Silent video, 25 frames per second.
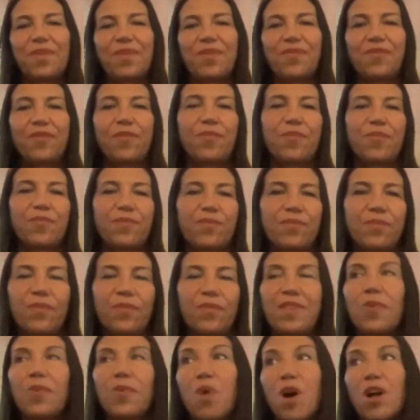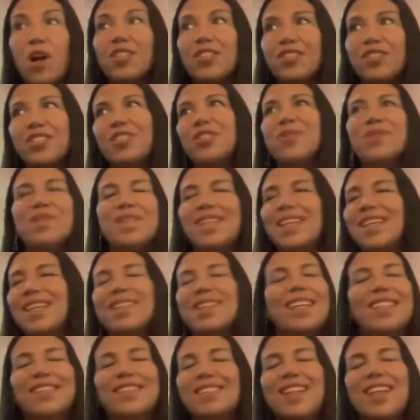from what they want to do and that,
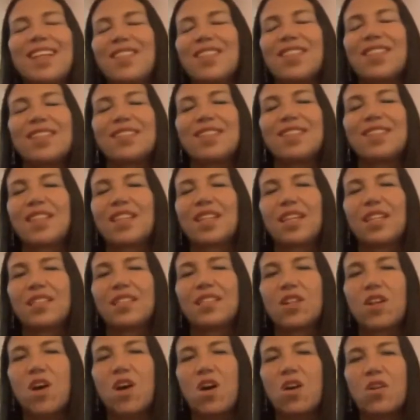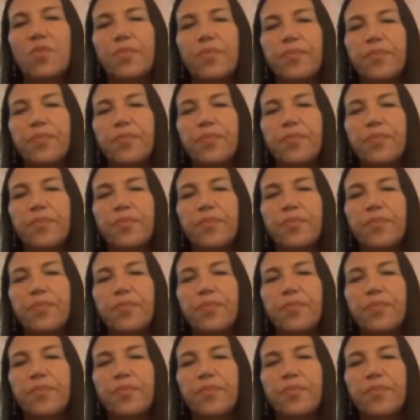that's not that's not the case at all